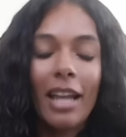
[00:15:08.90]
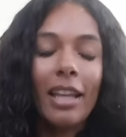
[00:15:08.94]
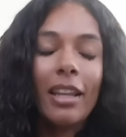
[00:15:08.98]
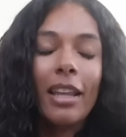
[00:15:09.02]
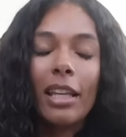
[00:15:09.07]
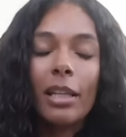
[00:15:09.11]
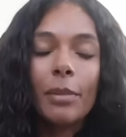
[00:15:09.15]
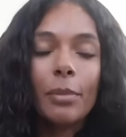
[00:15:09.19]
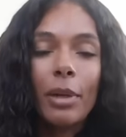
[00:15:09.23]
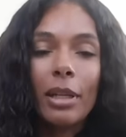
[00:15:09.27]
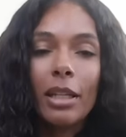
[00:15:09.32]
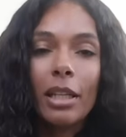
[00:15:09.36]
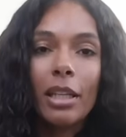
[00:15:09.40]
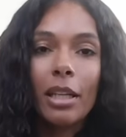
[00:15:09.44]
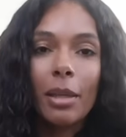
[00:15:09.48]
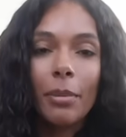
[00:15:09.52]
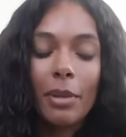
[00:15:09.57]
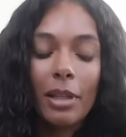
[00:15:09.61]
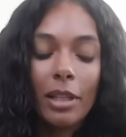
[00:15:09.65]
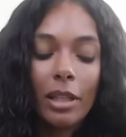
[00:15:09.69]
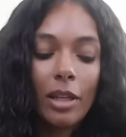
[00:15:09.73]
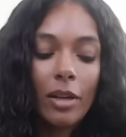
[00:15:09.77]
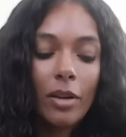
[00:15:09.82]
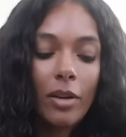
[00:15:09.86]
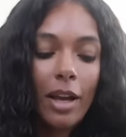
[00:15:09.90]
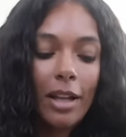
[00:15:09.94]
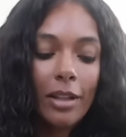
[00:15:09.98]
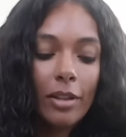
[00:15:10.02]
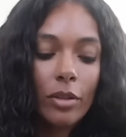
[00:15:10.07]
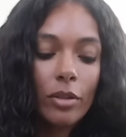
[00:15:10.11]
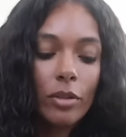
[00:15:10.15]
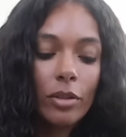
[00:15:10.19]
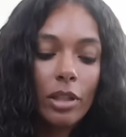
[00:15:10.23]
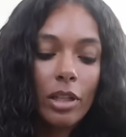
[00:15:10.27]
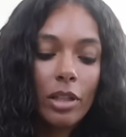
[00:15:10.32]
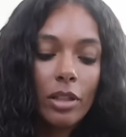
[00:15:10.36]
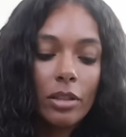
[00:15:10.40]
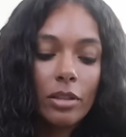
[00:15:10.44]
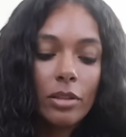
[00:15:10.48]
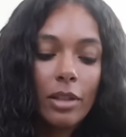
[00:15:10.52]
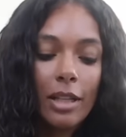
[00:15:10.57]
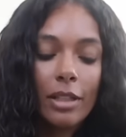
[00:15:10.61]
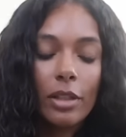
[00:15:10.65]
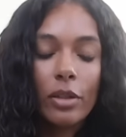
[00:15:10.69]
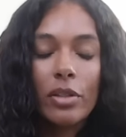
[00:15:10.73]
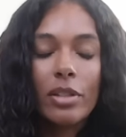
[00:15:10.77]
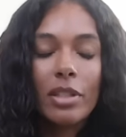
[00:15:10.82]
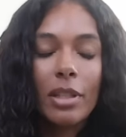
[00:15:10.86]
I like bringing a pillow. I don't know.
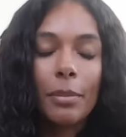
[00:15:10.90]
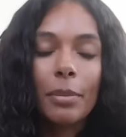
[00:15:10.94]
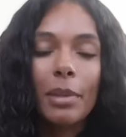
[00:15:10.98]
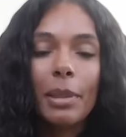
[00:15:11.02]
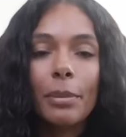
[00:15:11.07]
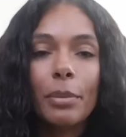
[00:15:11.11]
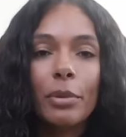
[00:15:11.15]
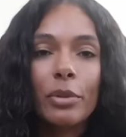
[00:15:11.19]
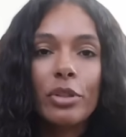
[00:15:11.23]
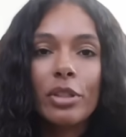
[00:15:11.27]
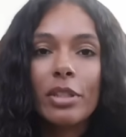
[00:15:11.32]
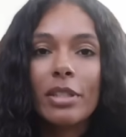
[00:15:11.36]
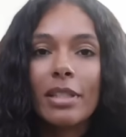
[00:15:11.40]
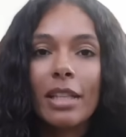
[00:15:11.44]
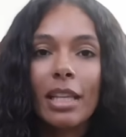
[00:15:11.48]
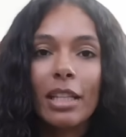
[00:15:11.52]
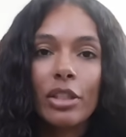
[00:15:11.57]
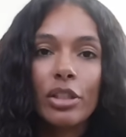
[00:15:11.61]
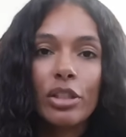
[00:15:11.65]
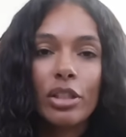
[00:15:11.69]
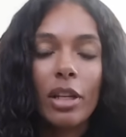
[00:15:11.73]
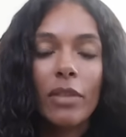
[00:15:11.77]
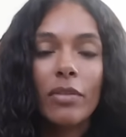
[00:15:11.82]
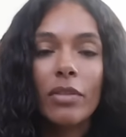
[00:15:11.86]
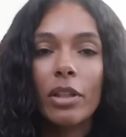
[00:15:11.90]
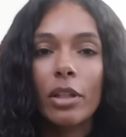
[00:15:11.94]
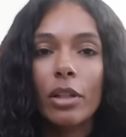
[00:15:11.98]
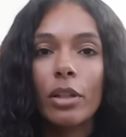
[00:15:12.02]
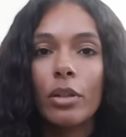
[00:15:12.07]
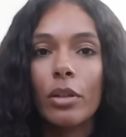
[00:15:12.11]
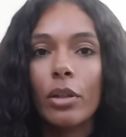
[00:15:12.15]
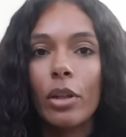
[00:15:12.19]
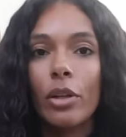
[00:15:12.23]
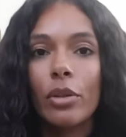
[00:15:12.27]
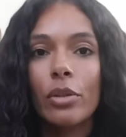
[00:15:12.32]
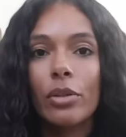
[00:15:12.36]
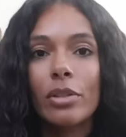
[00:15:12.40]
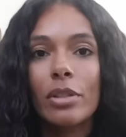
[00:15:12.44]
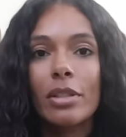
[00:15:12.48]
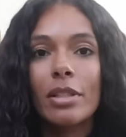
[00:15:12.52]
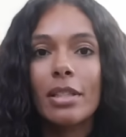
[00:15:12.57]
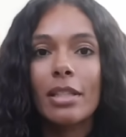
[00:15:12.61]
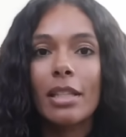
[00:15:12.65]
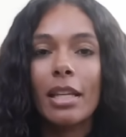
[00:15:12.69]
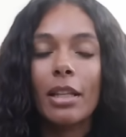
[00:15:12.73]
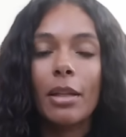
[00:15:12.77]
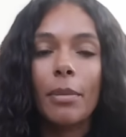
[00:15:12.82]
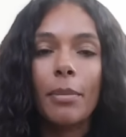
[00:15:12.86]
I know some people just like shove their
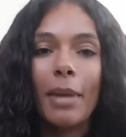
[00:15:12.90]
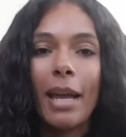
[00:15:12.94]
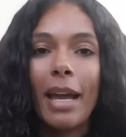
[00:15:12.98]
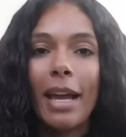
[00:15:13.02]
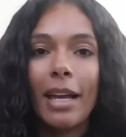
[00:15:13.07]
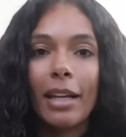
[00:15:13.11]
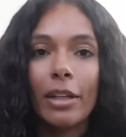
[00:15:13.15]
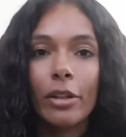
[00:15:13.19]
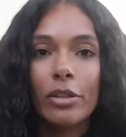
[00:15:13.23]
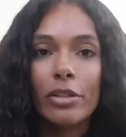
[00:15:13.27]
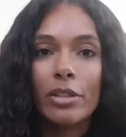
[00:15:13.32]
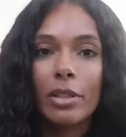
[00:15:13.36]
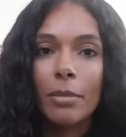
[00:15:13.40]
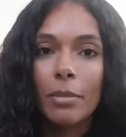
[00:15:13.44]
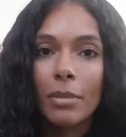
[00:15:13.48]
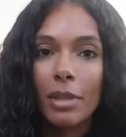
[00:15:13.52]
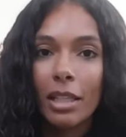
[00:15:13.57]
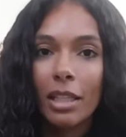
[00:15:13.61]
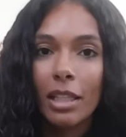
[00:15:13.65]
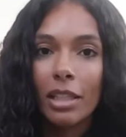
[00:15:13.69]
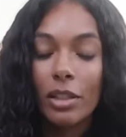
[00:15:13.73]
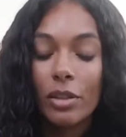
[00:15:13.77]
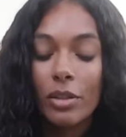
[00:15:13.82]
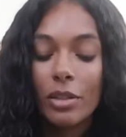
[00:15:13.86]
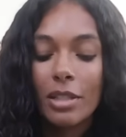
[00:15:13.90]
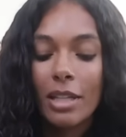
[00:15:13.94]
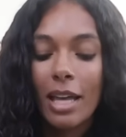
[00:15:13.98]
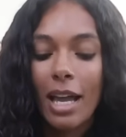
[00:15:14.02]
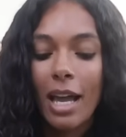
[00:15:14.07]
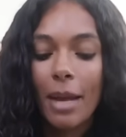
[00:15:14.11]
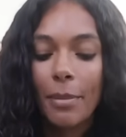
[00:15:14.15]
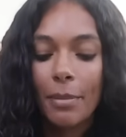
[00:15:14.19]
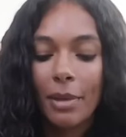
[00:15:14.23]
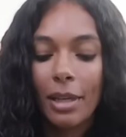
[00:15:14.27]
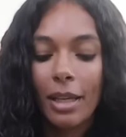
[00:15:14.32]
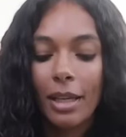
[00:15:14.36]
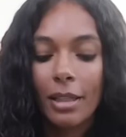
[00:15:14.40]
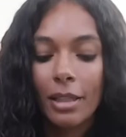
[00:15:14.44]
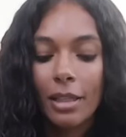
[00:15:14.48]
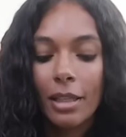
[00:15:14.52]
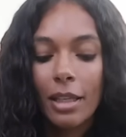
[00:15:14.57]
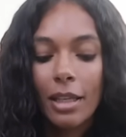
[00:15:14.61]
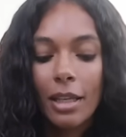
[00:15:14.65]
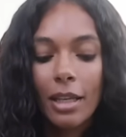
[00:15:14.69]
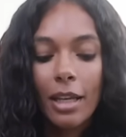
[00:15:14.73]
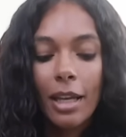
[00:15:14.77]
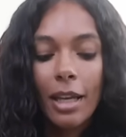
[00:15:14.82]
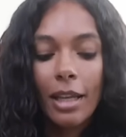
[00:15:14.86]
clothes in a bag or something and use that, but
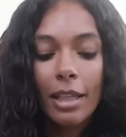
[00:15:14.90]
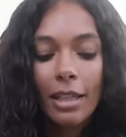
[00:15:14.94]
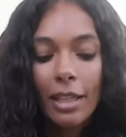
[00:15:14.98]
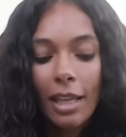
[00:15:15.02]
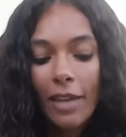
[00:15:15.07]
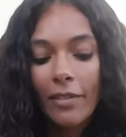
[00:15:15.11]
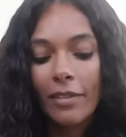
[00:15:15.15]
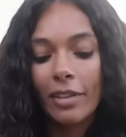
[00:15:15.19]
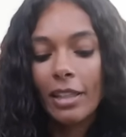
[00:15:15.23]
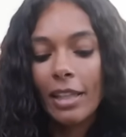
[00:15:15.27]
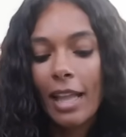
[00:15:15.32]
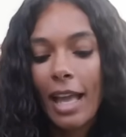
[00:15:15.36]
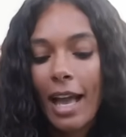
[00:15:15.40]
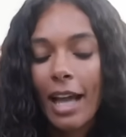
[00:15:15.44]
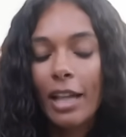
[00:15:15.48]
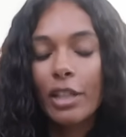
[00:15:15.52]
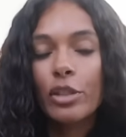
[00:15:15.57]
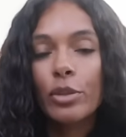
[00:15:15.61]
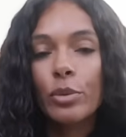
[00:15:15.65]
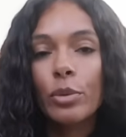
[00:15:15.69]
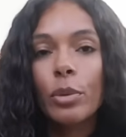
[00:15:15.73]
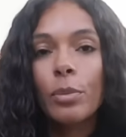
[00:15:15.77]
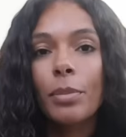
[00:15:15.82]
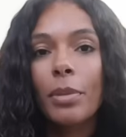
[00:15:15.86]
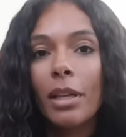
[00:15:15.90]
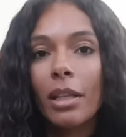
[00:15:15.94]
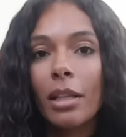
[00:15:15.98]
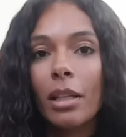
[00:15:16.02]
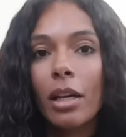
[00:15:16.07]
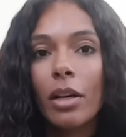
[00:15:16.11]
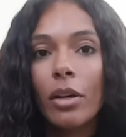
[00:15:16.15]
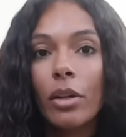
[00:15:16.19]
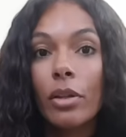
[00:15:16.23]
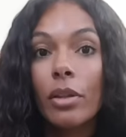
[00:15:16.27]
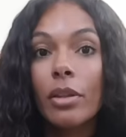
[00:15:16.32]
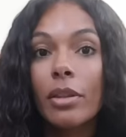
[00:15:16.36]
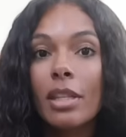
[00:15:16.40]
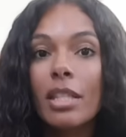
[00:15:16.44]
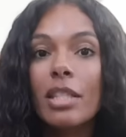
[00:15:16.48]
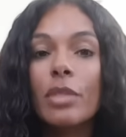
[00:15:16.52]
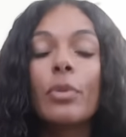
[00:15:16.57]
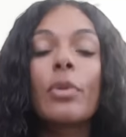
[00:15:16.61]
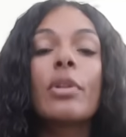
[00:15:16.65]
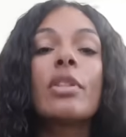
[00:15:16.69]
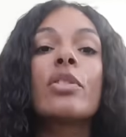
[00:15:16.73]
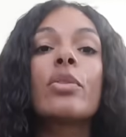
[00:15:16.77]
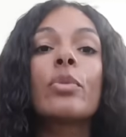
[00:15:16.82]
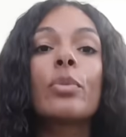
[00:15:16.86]
I like having an actual pillow.
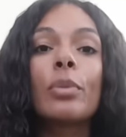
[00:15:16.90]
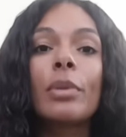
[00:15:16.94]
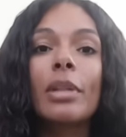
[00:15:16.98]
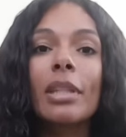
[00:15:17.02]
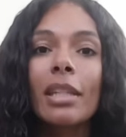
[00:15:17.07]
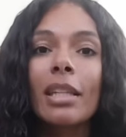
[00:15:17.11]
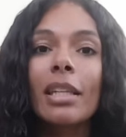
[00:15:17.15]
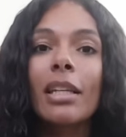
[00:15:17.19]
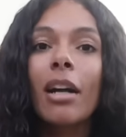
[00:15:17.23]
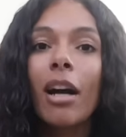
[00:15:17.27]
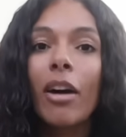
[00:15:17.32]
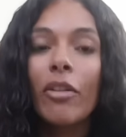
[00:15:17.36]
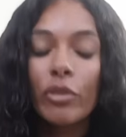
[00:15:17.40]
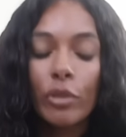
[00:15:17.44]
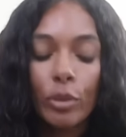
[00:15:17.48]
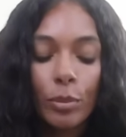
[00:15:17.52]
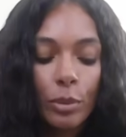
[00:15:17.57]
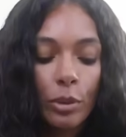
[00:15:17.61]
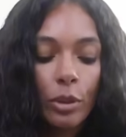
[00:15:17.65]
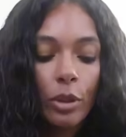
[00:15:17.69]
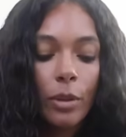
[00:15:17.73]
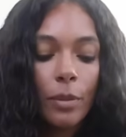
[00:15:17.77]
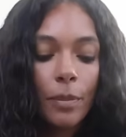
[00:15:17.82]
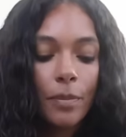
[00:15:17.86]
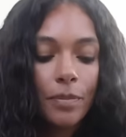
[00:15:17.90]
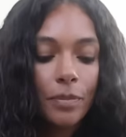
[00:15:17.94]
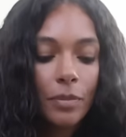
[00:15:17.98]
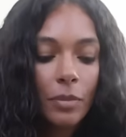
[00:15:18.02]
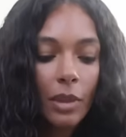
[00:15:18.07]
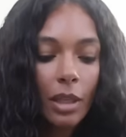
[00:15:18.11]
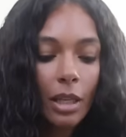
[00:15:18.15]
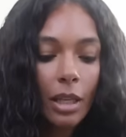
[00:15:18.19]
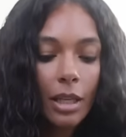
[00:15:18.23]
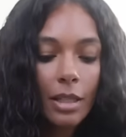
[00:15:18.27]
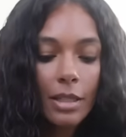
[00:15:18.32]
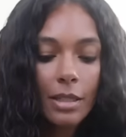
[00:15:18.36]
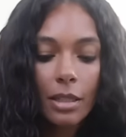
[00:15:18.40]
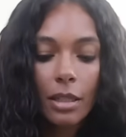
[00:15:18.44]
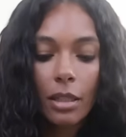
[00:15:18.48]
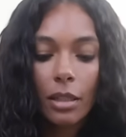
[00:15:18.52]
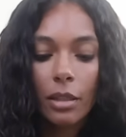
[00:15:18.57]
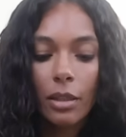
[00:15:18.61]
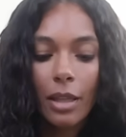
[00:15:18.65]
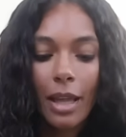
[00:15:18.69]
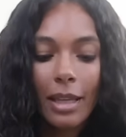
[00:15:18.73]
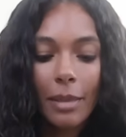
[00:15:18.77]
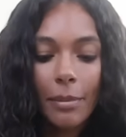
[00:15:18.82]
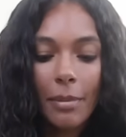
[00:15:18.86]
This one's really comfortable. It's a
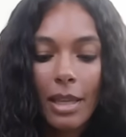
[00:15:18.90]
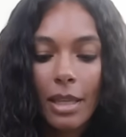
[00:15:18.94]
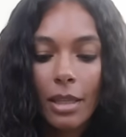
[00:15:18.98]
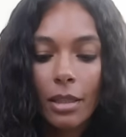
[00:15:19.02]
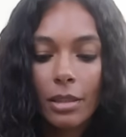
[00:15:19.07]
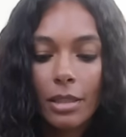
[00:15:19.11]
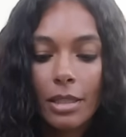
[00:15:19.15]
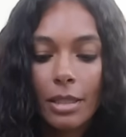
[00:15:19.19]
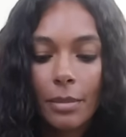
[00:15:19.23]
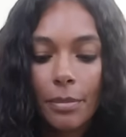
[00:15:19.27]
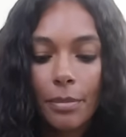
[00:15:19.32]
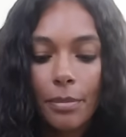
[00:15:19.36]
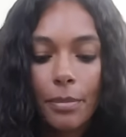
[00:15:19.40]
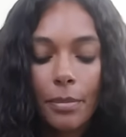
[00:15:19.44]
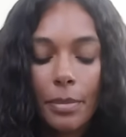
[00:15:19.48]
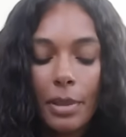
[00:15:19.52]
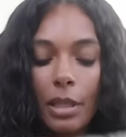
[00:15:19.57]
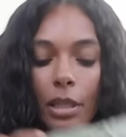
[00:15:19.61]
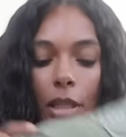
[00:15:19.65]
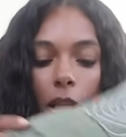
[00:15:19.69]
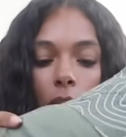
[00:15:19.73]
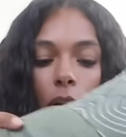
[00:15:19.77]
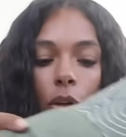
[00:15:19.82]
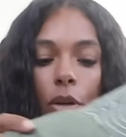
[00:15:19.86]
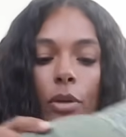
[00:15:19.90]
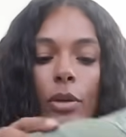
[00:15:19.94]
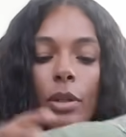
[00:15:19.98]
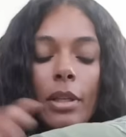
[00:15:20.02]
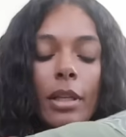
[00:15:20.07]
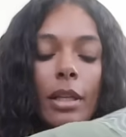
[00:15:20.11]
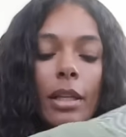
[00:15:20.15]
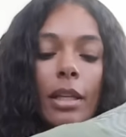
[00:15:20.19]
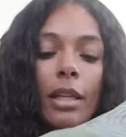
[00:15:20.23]
climate pillow.